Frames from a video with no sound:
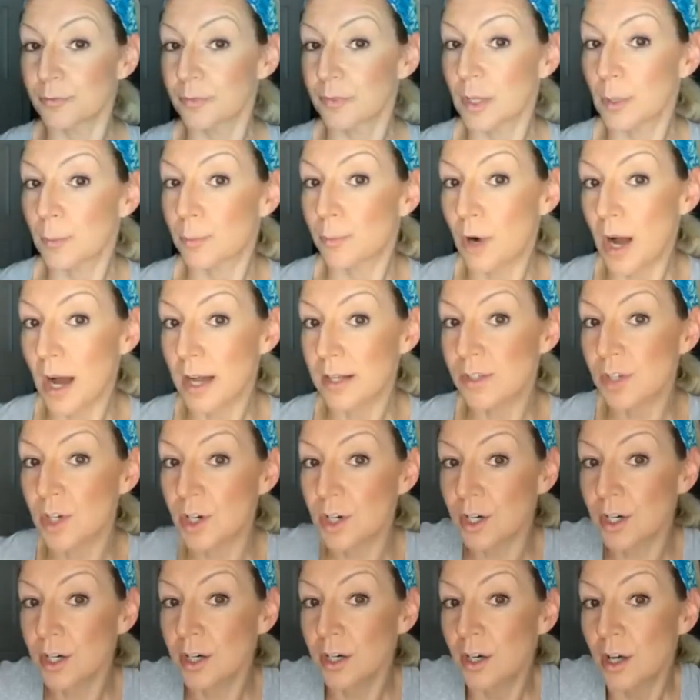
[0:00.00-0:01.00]

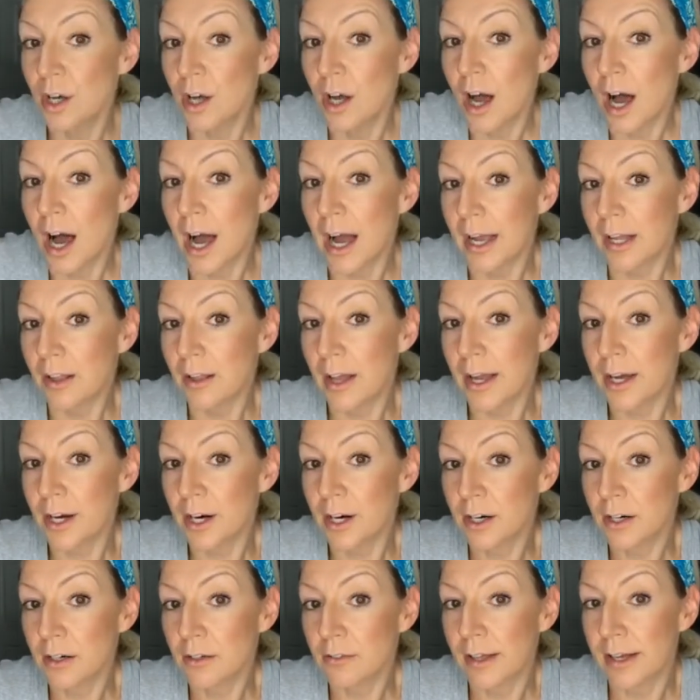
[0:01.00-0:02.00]
Bronzer, highlighter,
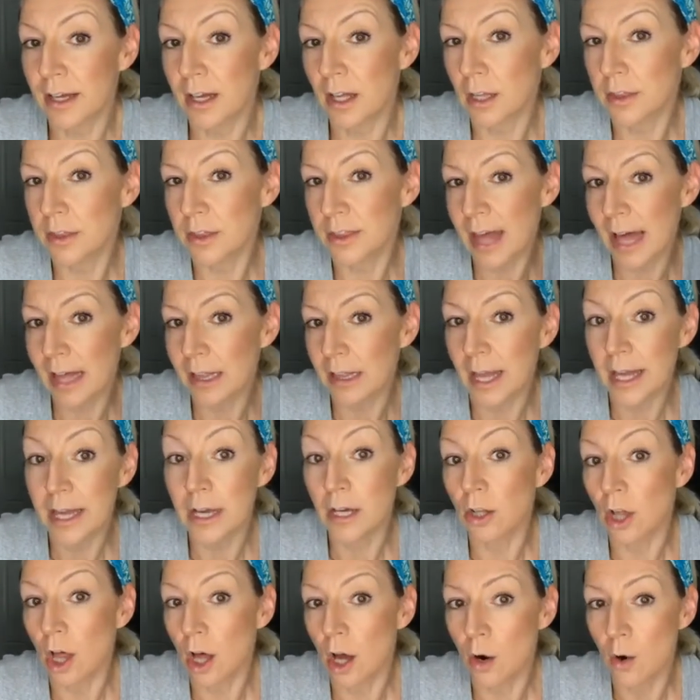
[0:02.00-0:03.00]
like that light
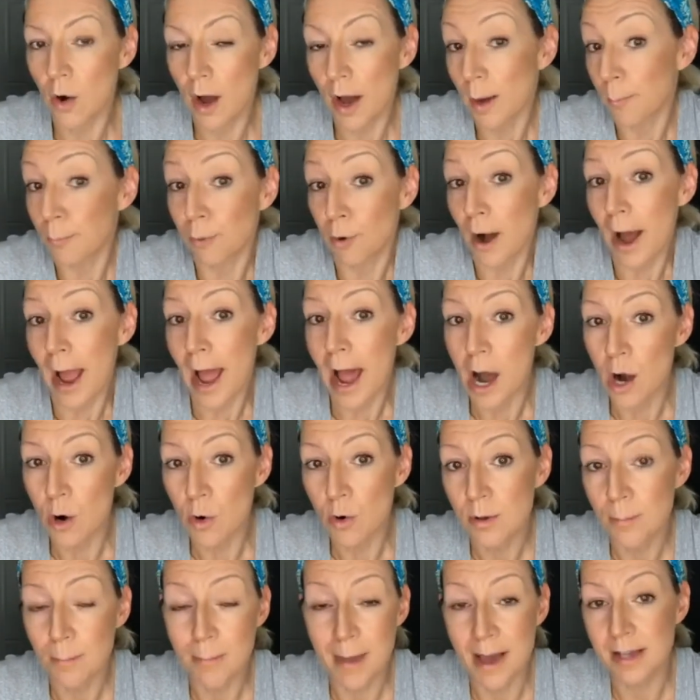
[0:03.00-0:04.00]
glow, brow,
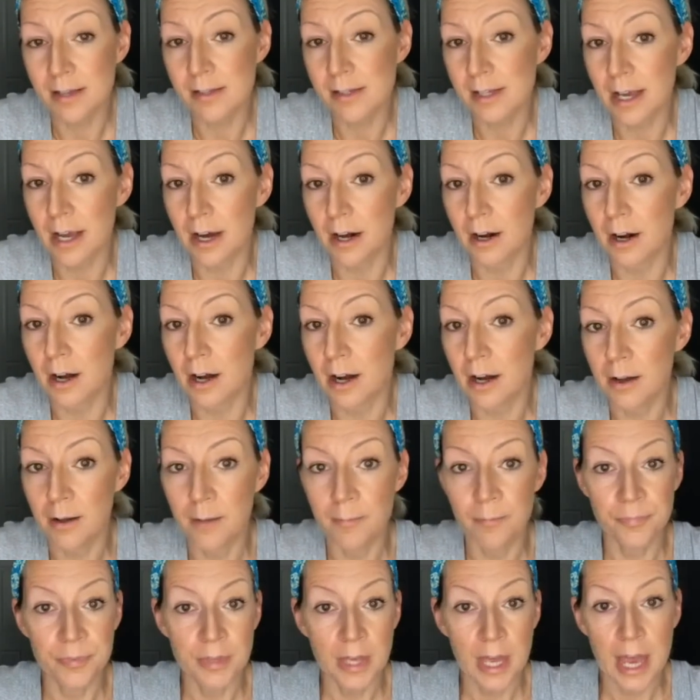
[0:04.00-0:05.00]
mascara,
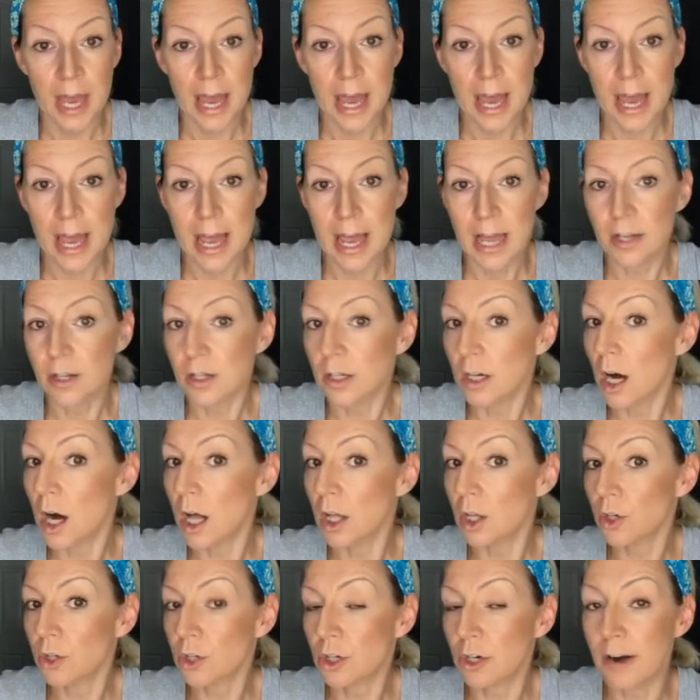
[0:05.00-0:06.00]
and color
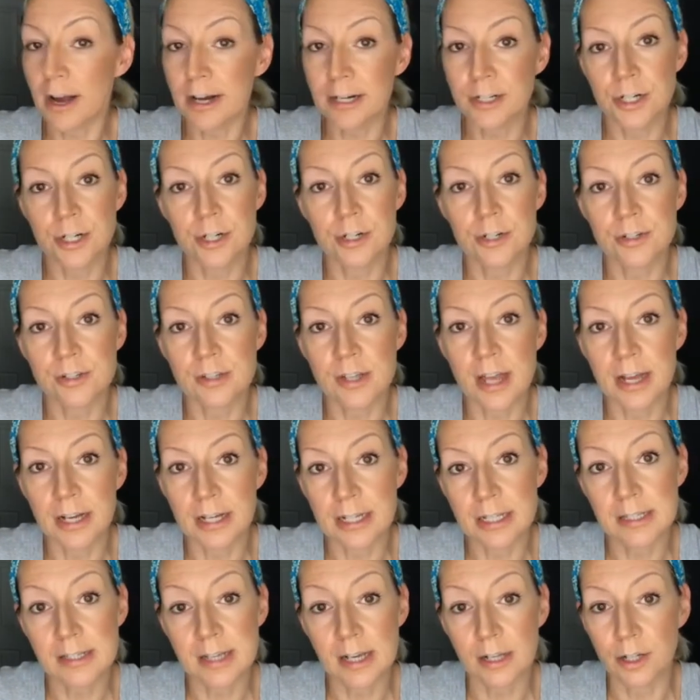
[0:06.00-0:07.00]
correctors and
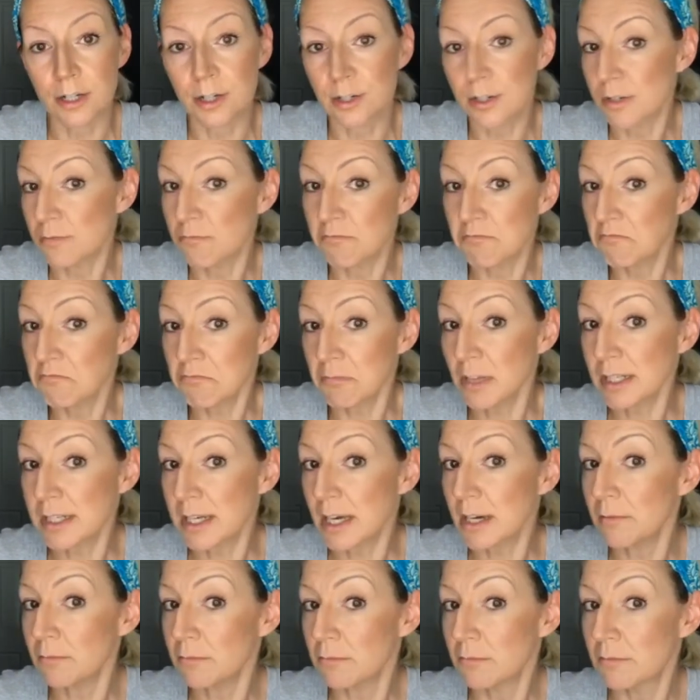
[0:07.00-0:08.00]
concealers. That's it,
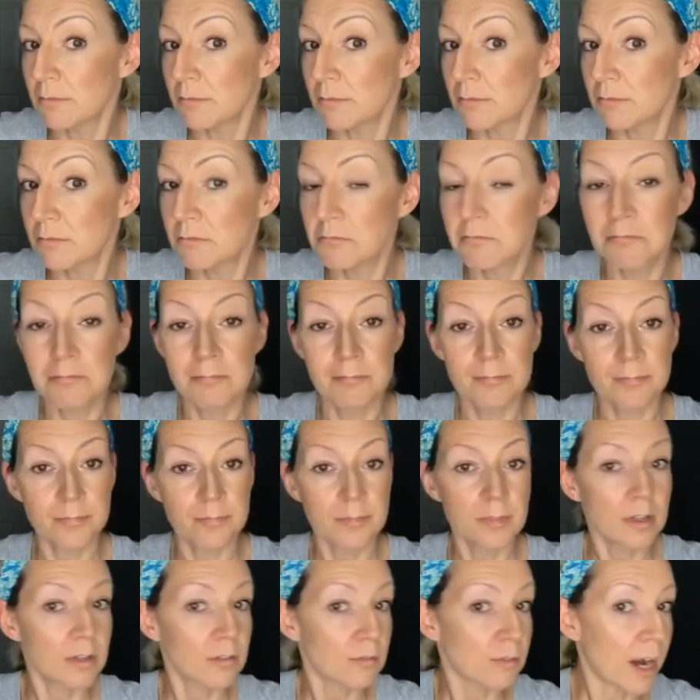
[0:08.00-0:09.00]

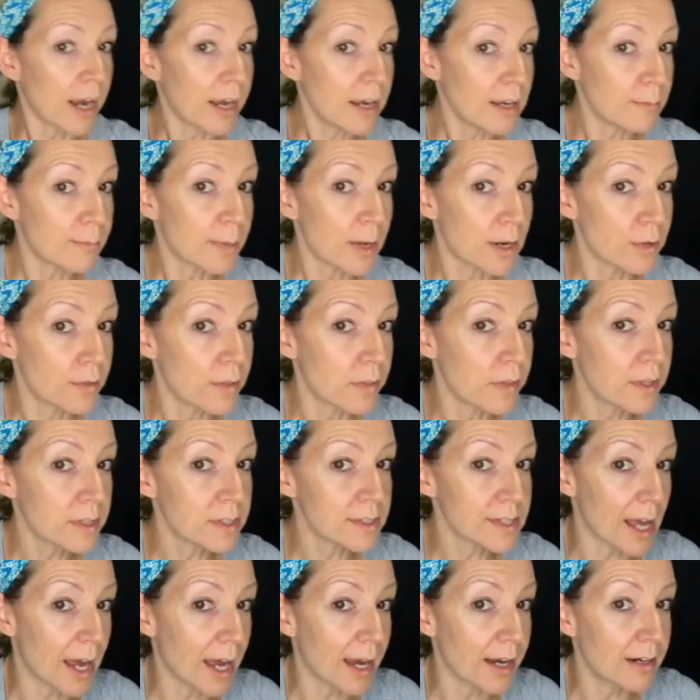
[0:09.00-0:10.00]
right? Better than this
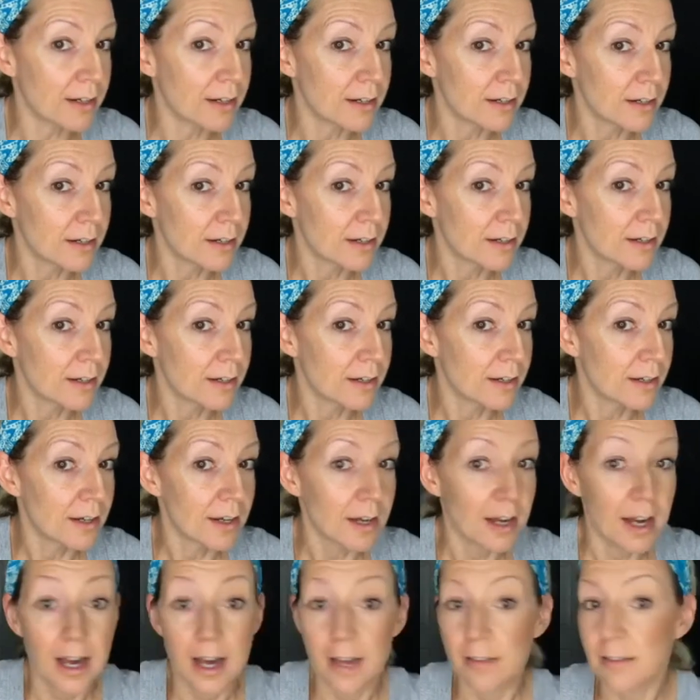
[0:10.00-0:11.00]
side.
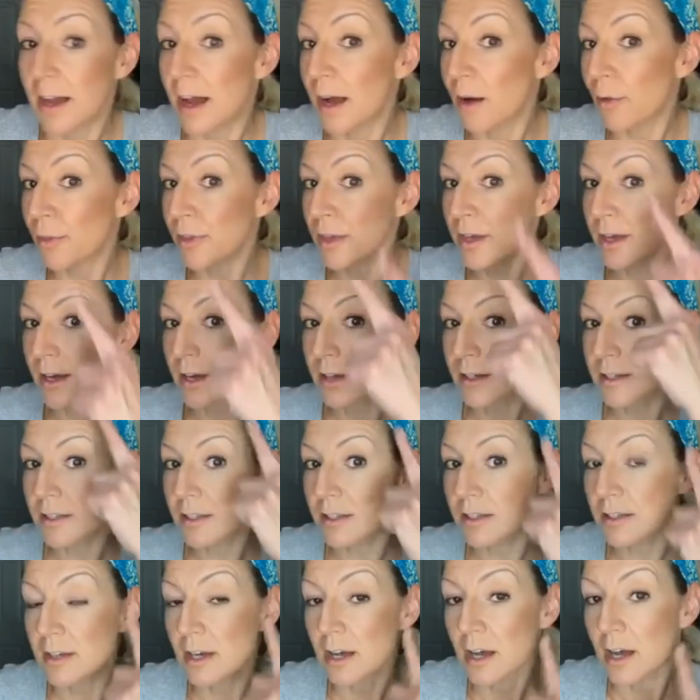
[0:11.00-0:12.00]
And now this,
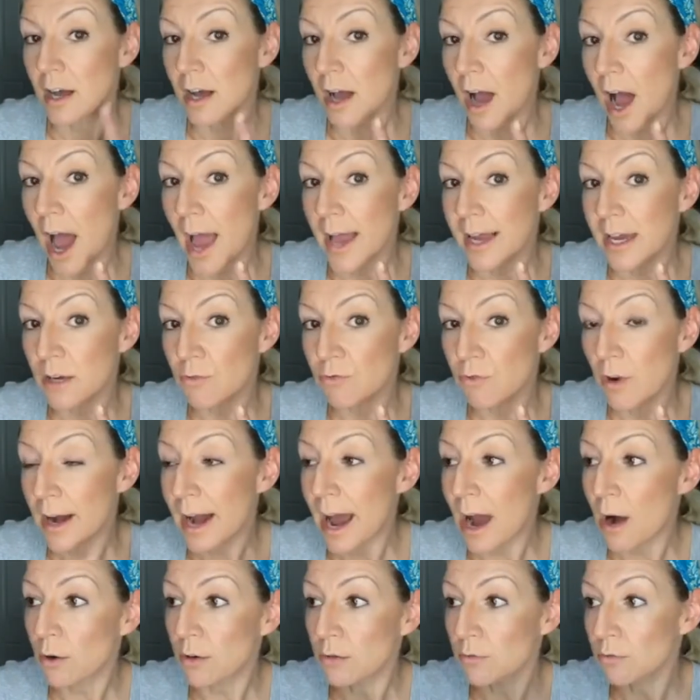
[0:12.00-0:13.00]
I can run
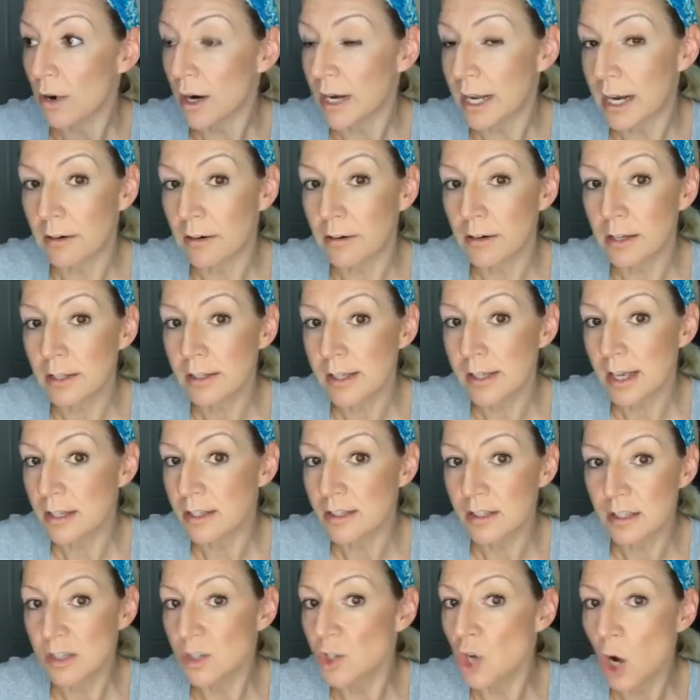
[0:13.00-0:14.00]
out and run errands and
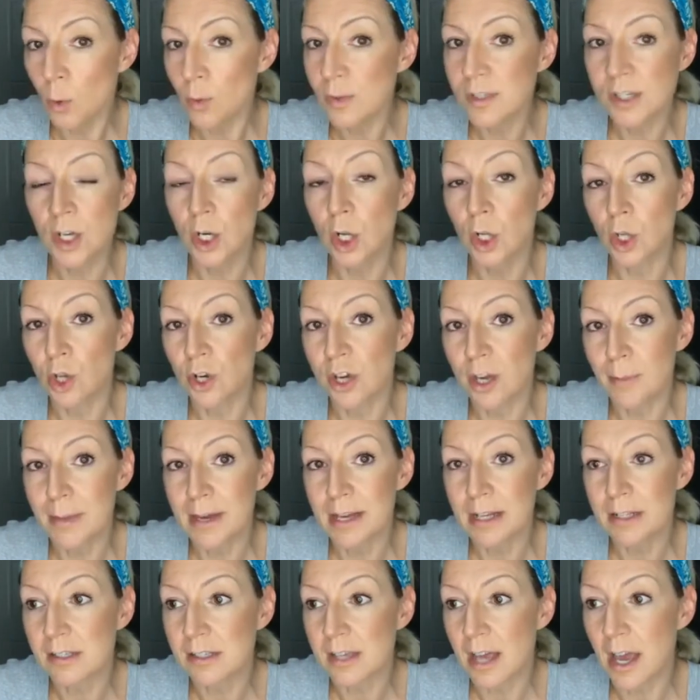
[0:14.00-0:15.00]
no one's gonna look at me
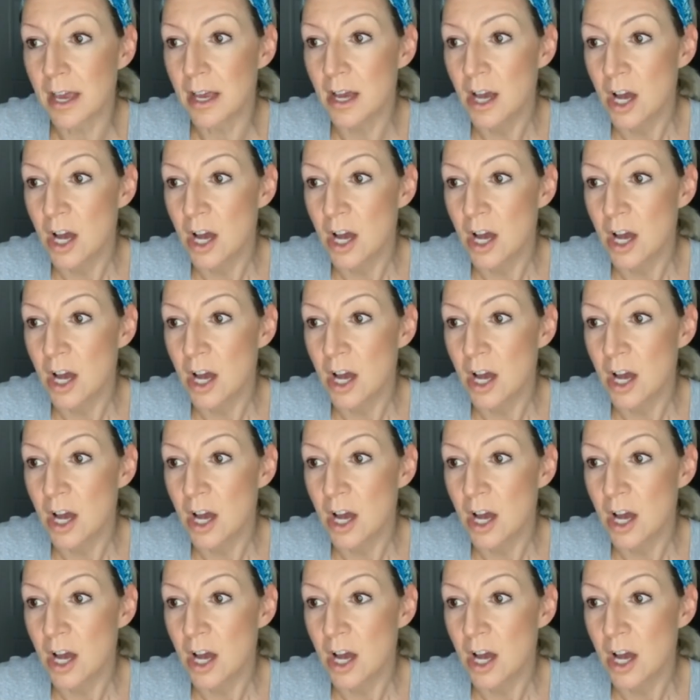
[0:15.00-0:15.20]
and say,